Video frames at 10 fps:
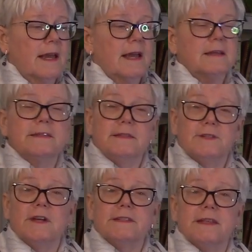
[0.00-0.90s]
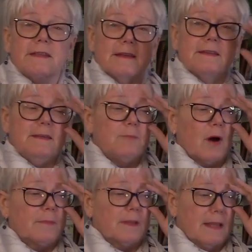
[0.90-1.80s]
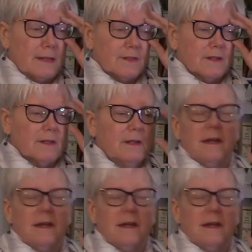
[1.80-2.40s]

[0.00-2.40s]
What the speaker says: as suggesting that depopulation